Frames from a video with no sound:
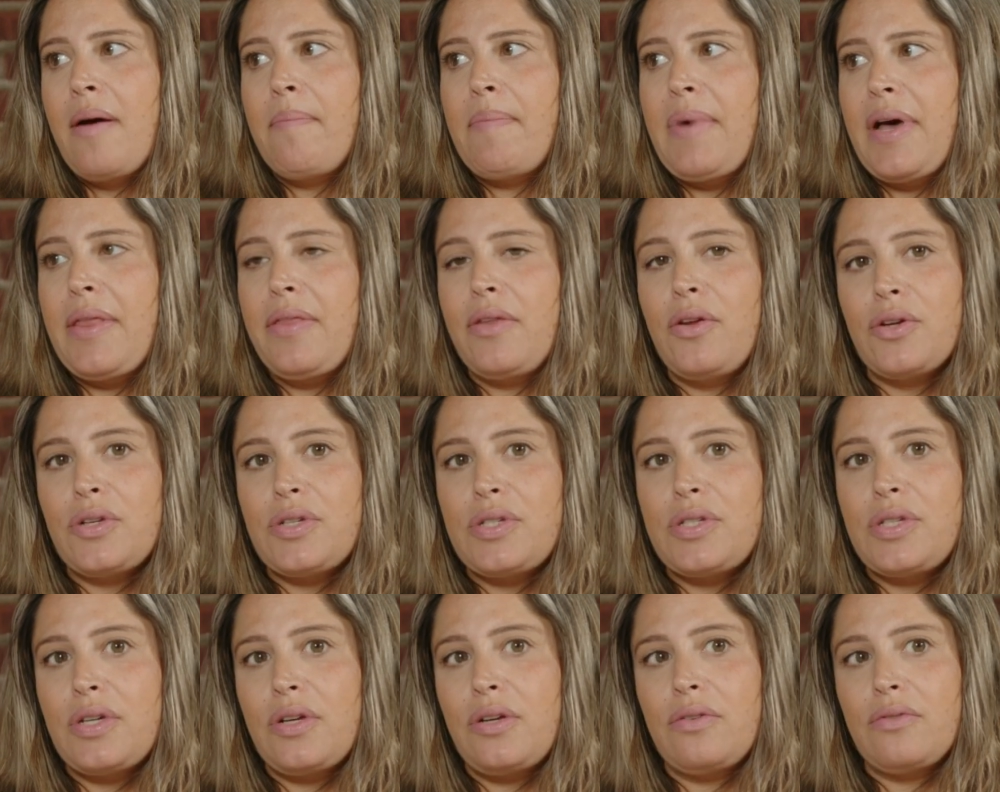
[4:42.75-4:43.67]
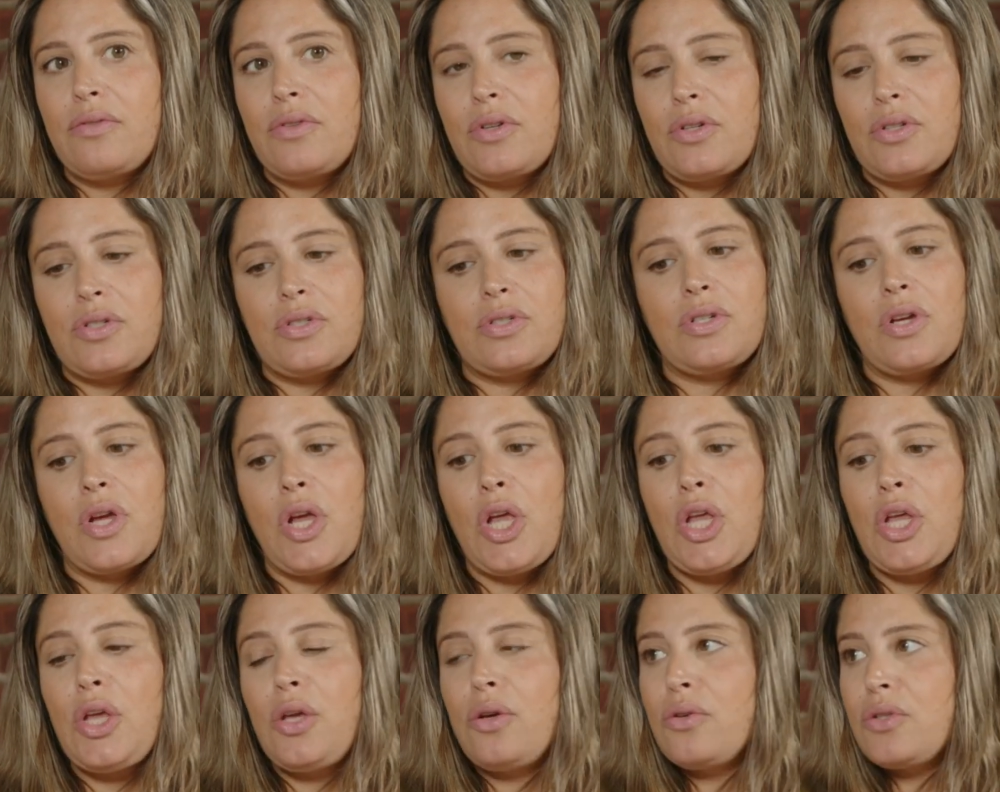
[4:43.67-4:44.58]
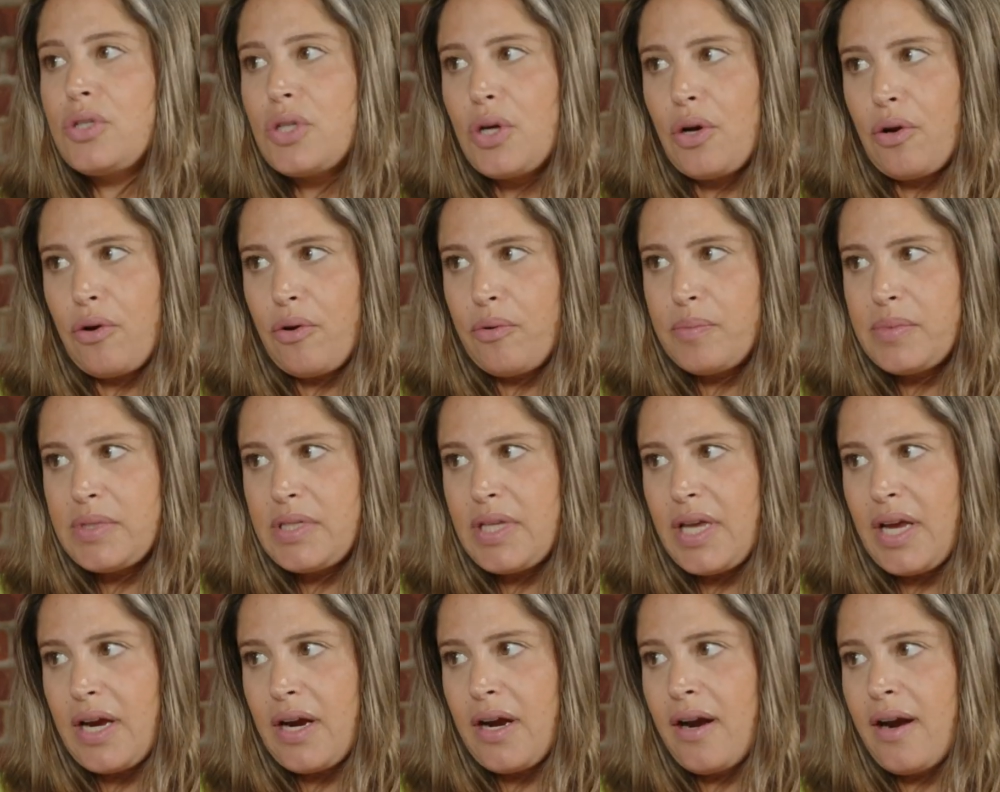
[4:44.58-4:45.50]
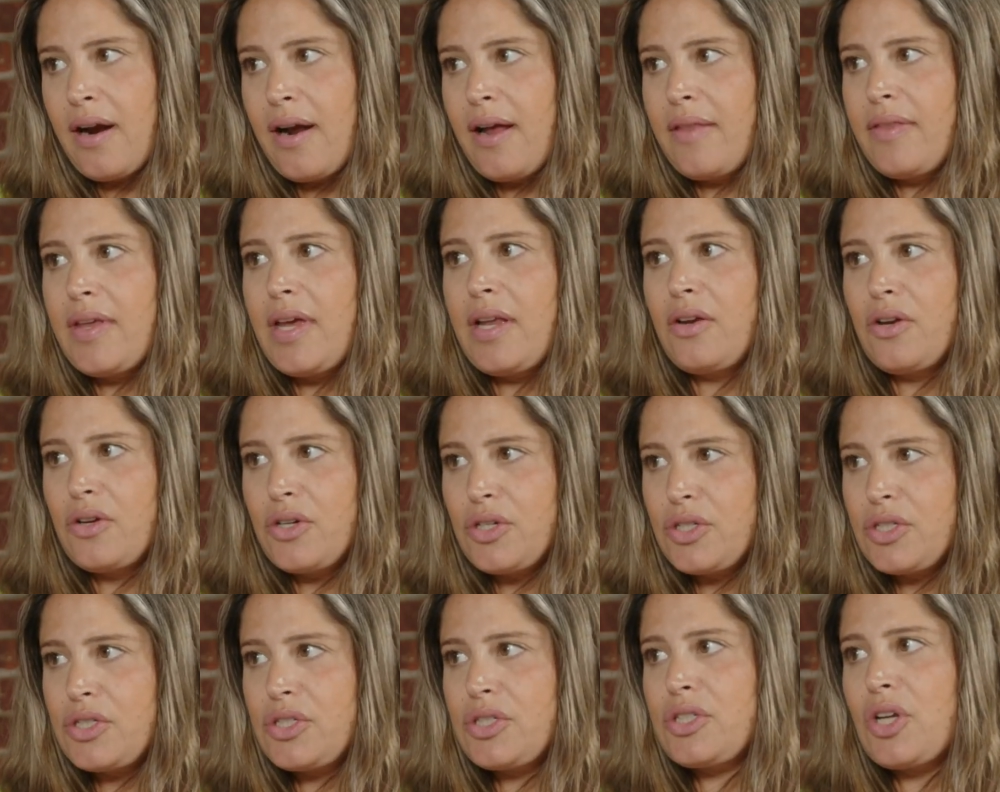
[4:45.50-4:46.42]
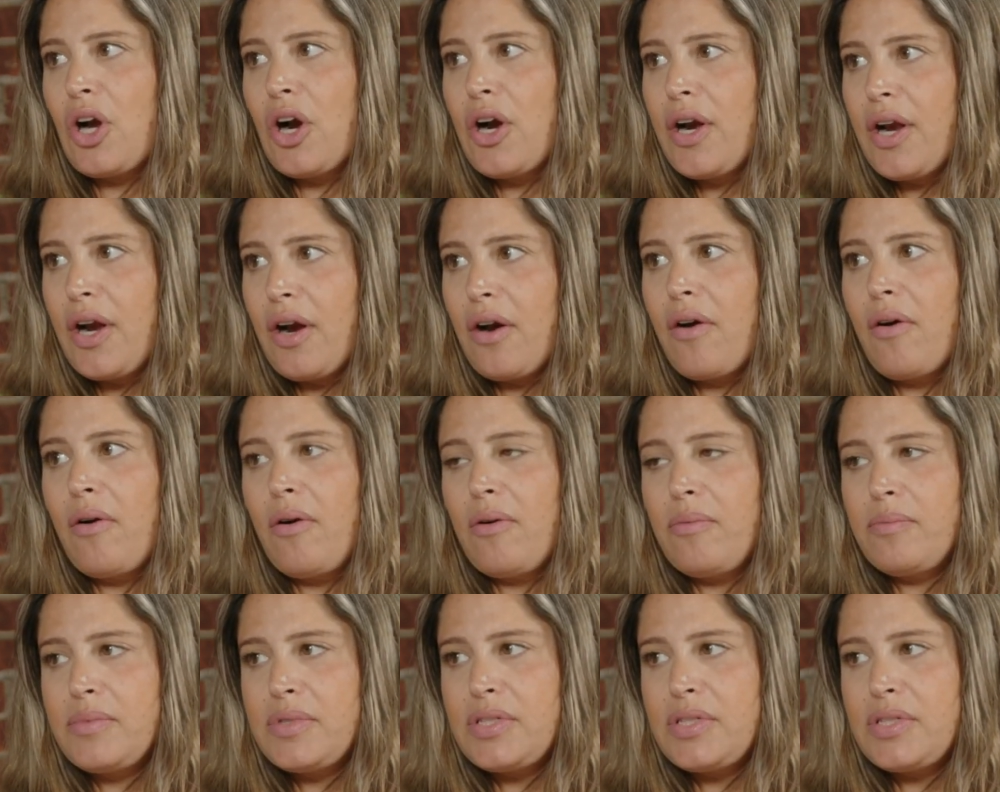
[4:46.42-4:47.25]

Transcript: But there's huge homes there, and then your starter homes.